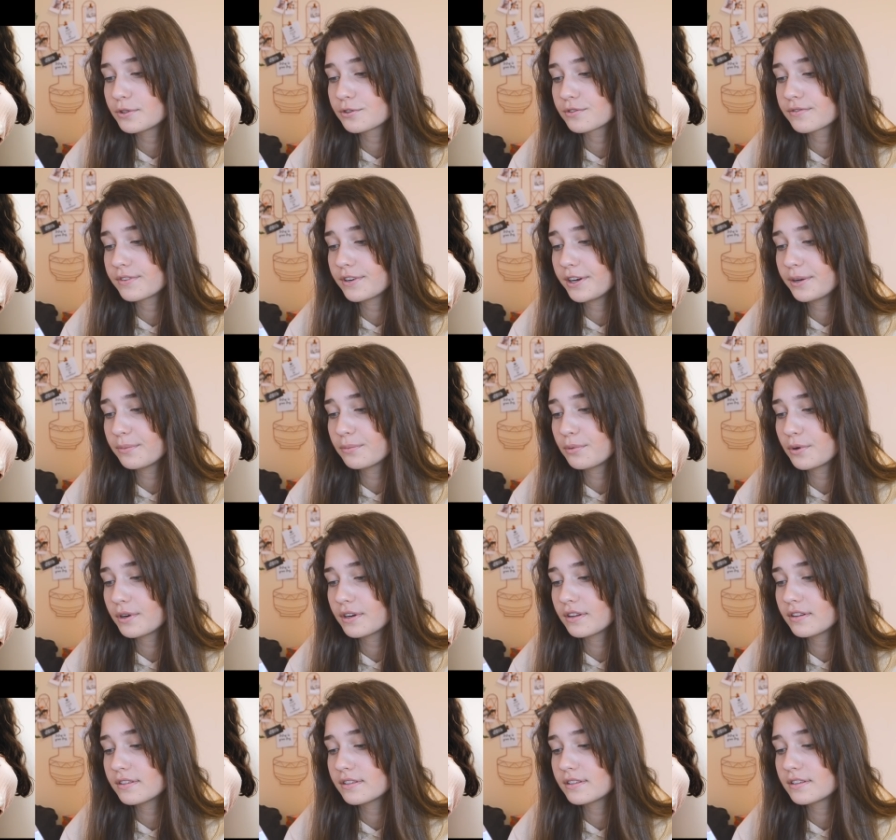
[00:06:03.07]
is very
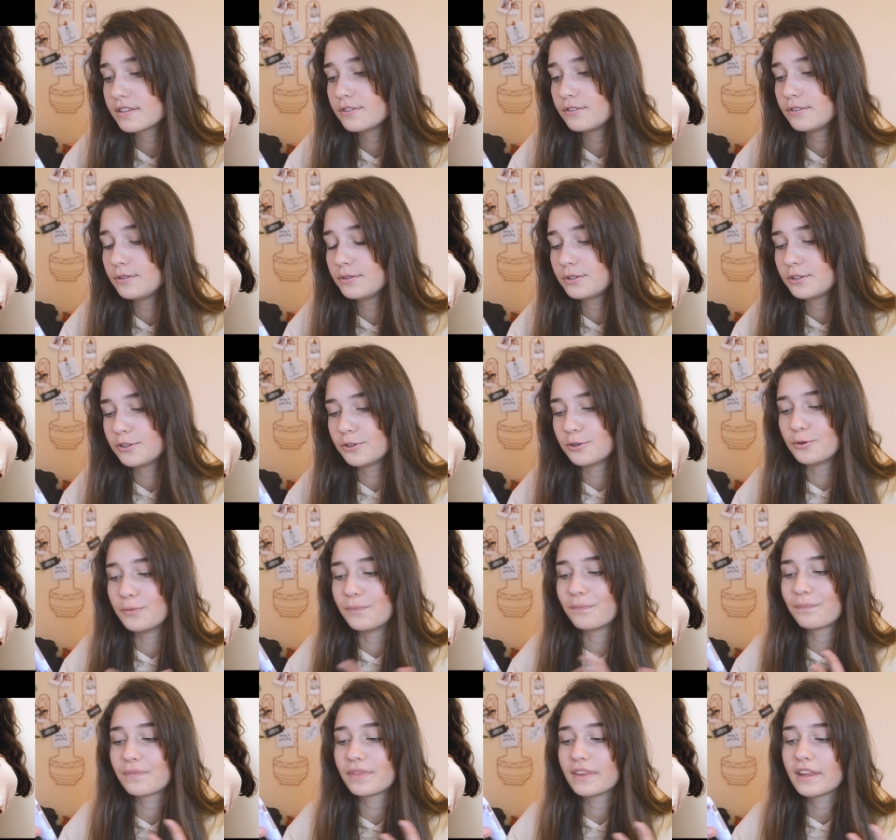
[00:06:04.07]
important due to
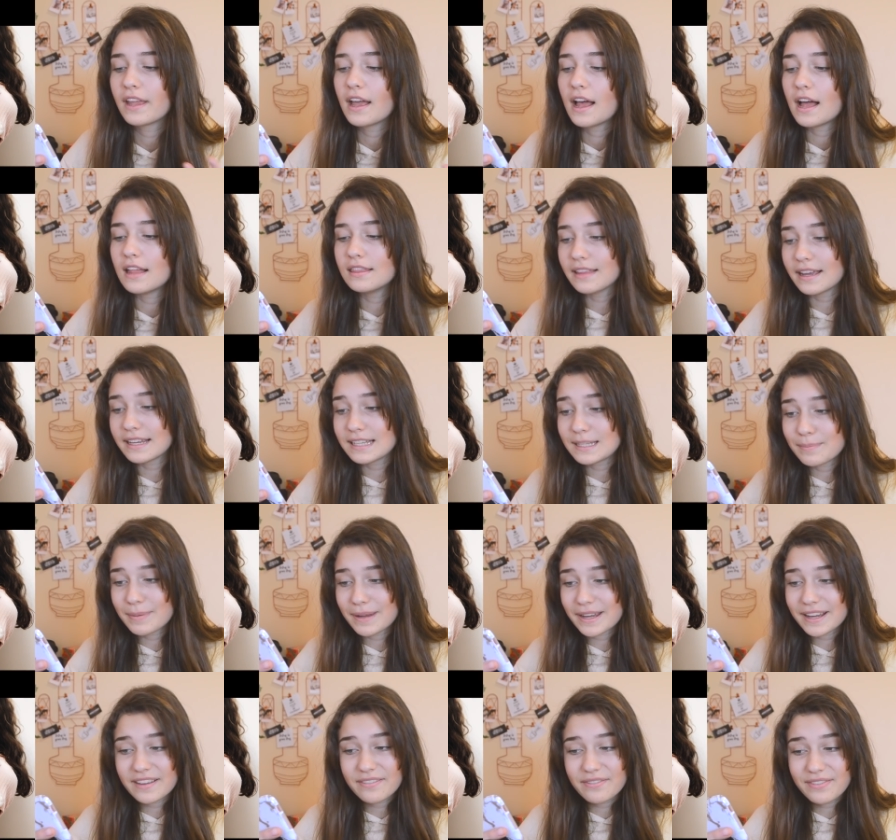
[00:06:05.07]
a light
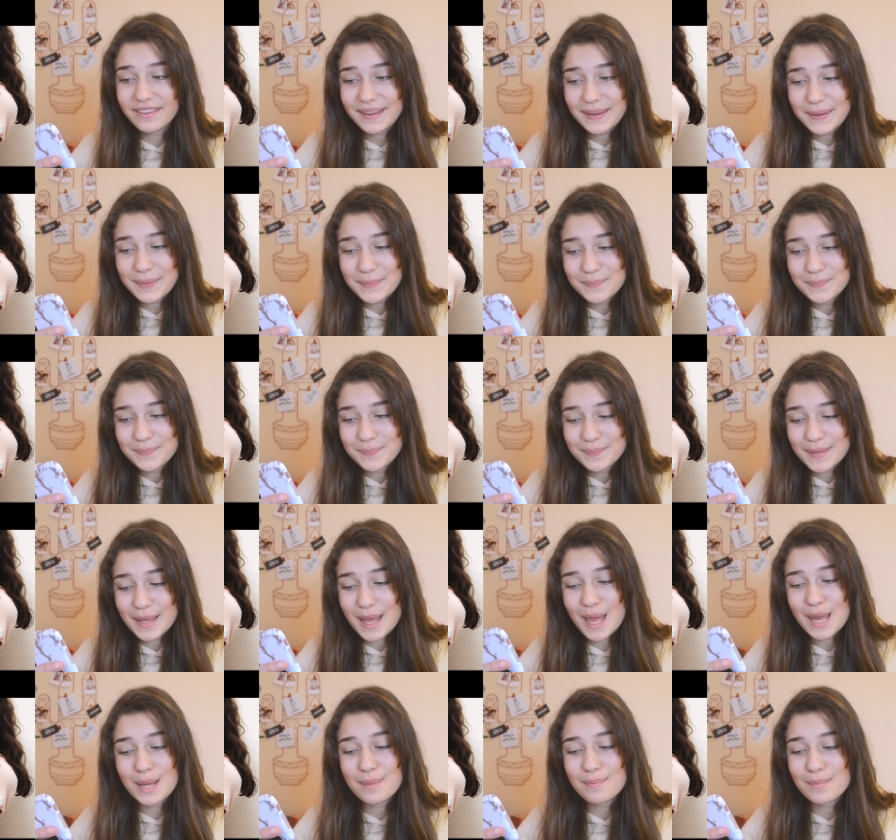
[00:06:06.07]
pink feed,
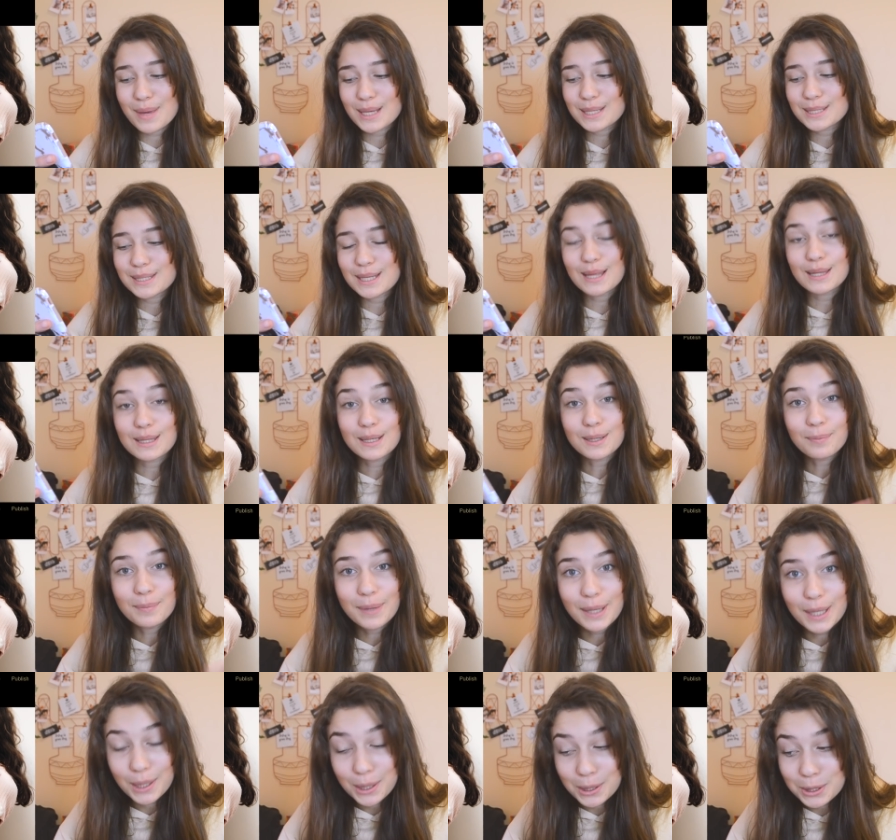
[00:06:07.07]
and it makes a little
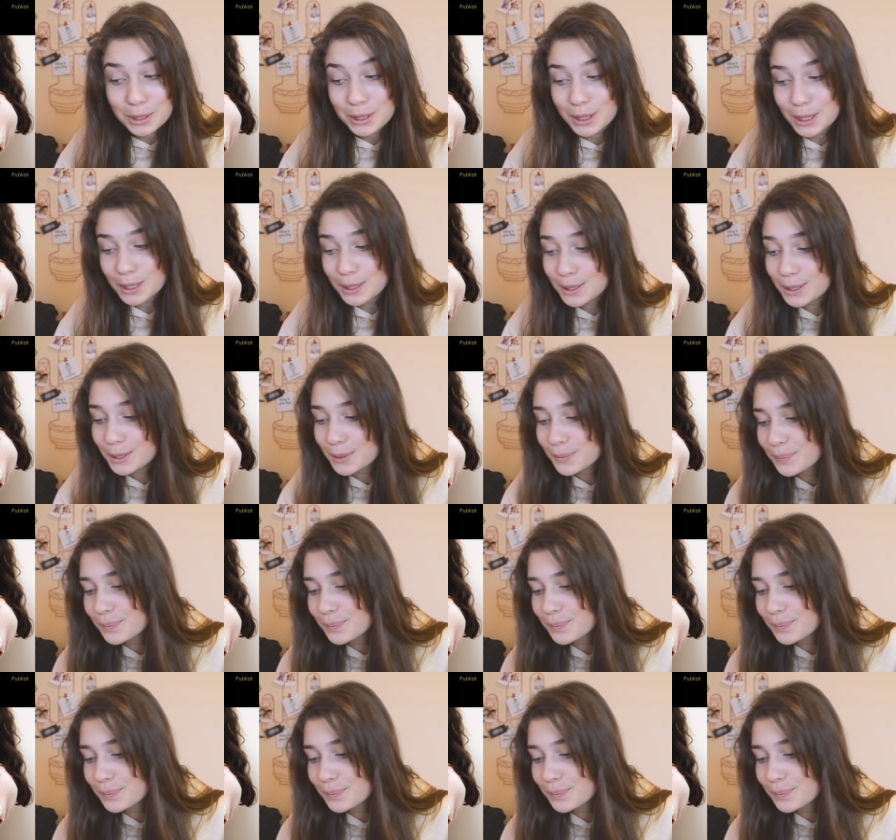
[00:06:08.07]
pinkish tint.